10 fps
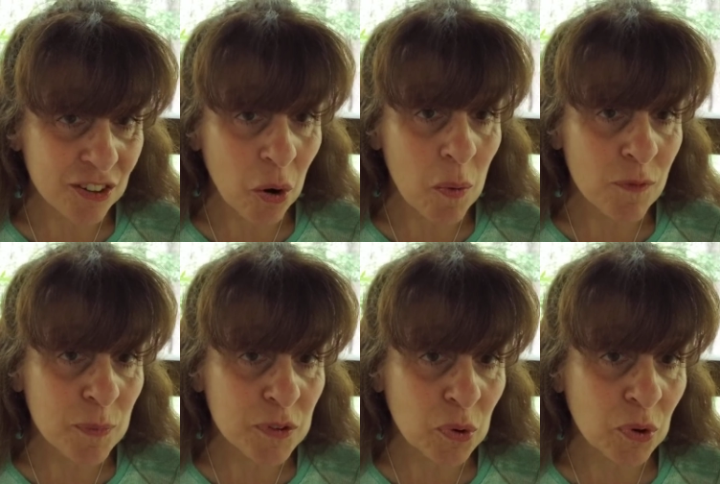are home
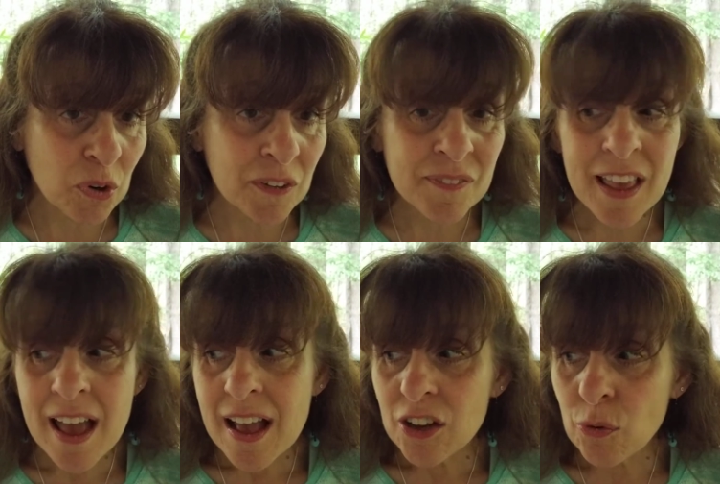from school,
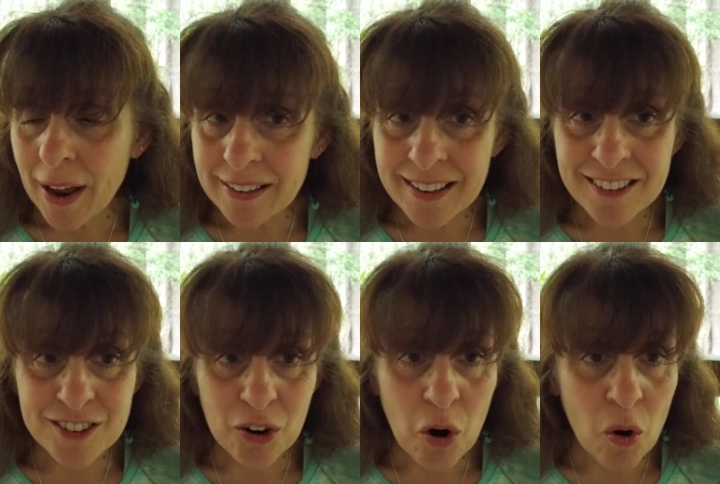
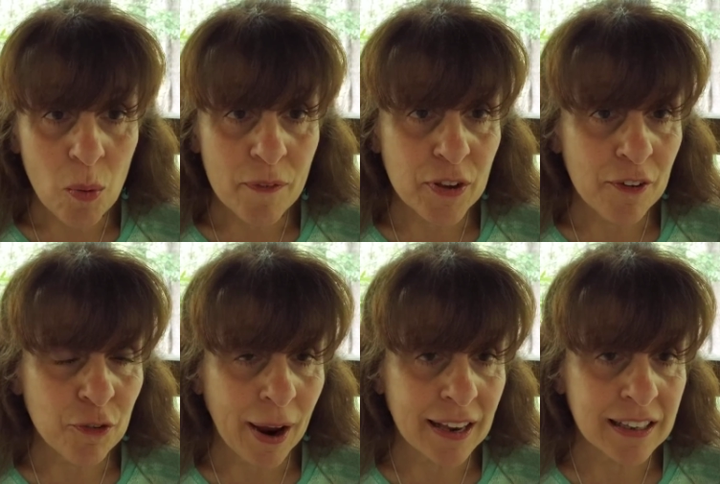grandkids are home. If you have
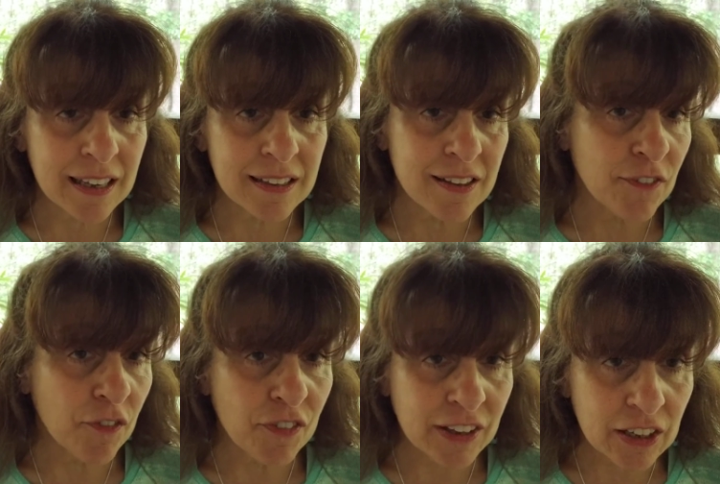grandkids, if you
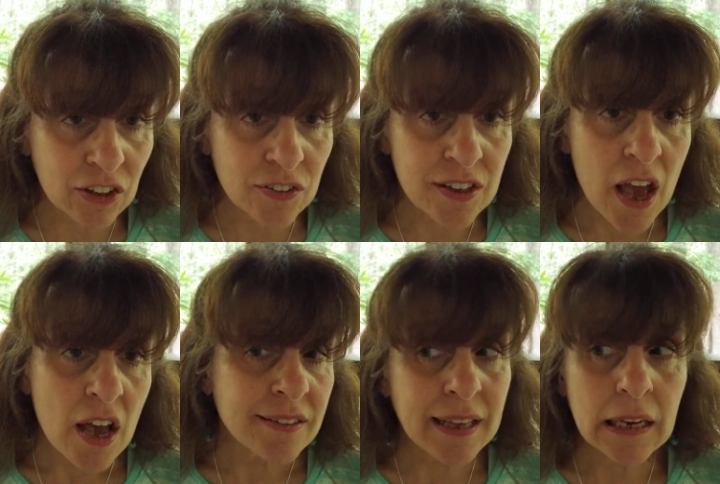have littles,
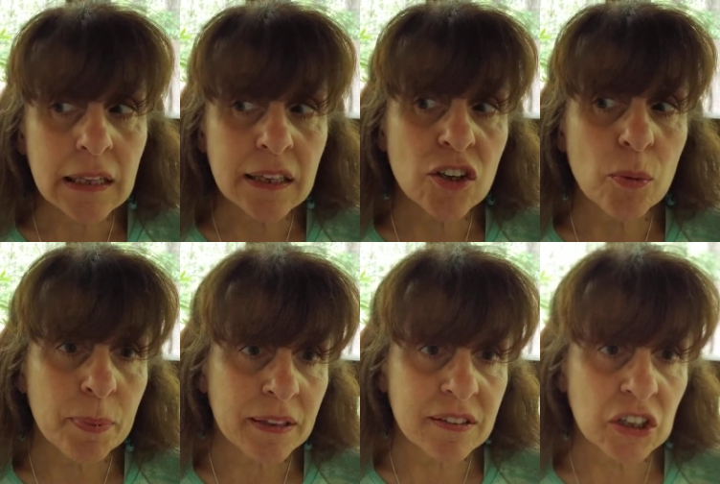suddenly you're
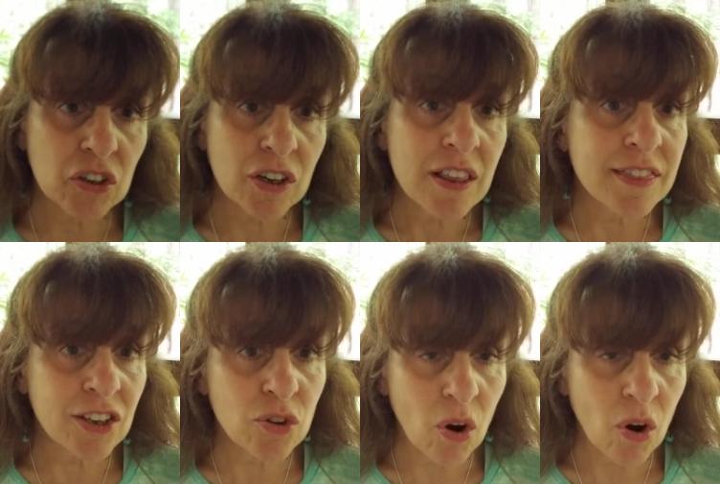busier than you